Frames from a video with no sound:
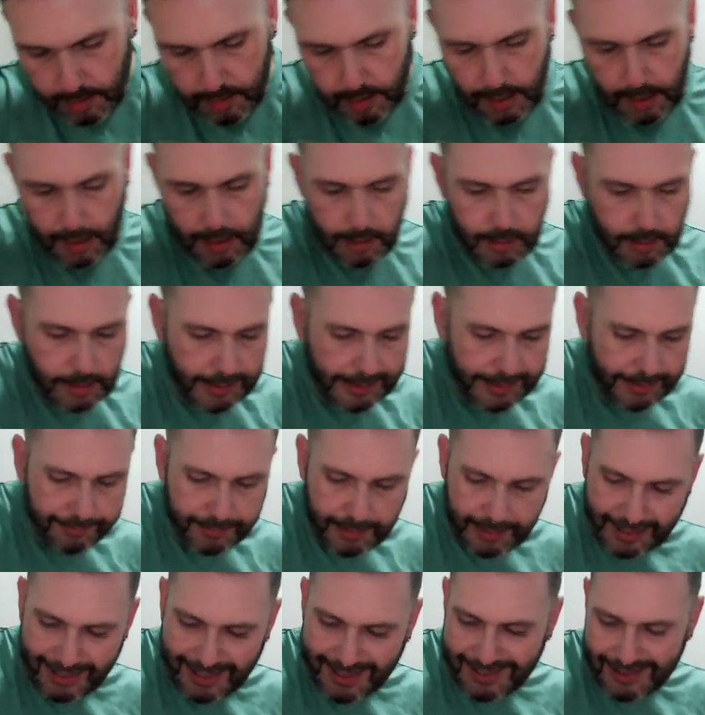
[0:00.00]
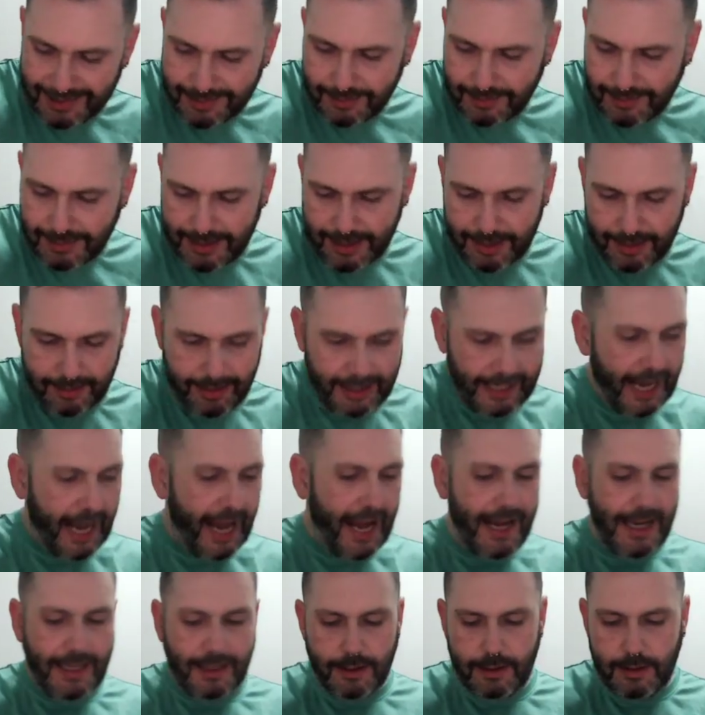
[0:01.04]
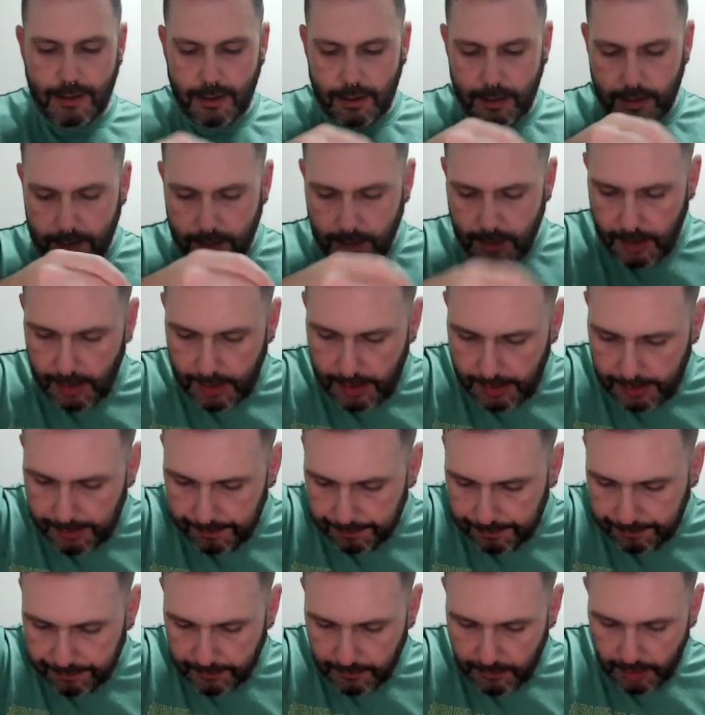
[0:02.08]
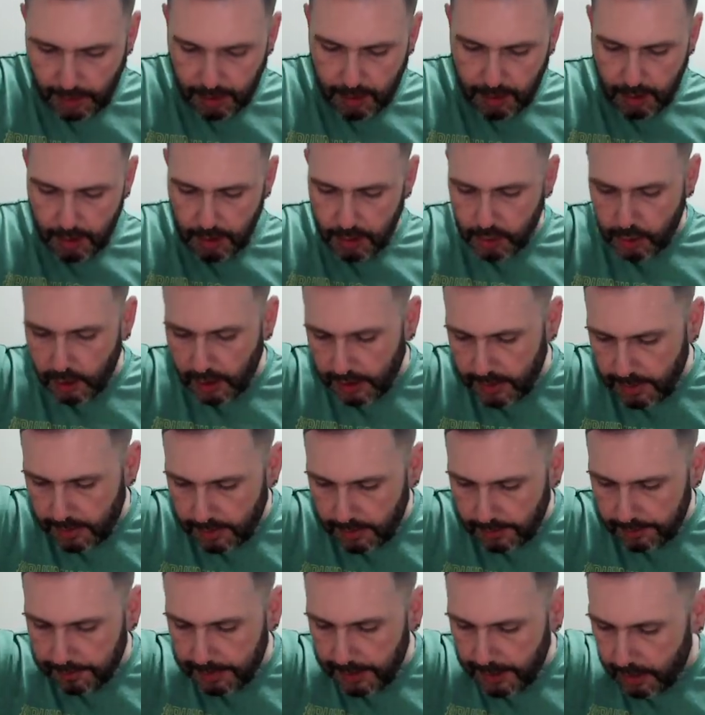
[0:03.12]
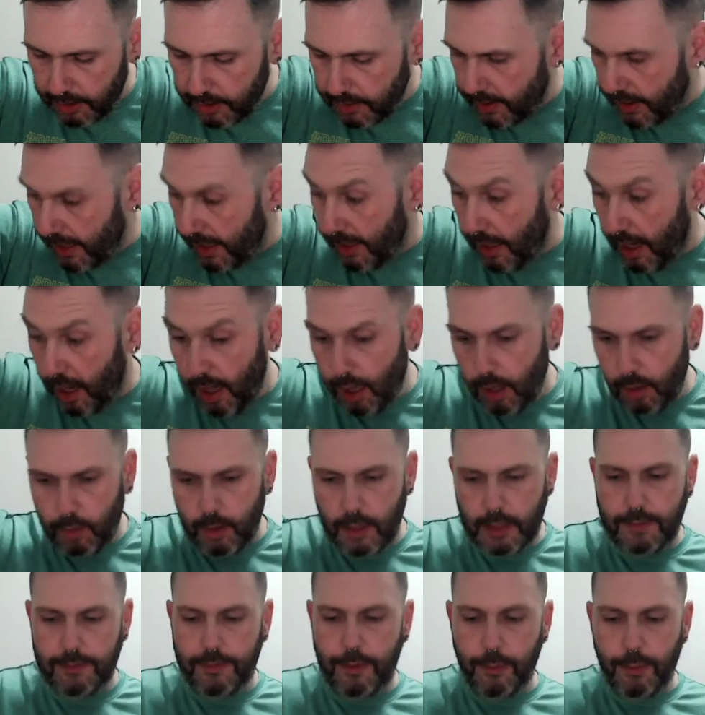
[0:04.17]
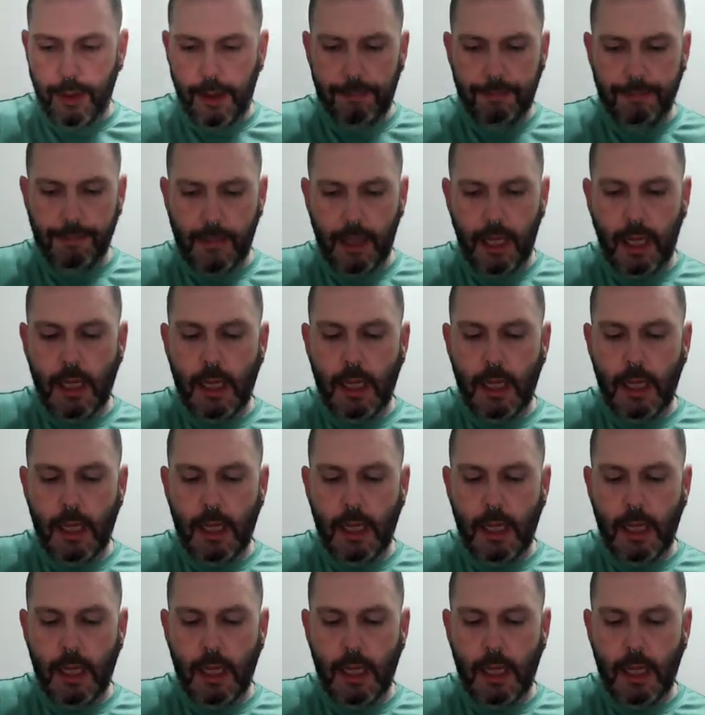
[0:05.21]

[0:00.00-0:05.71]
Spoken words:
I'll leave the candles till the end, just because there are quite a few of them.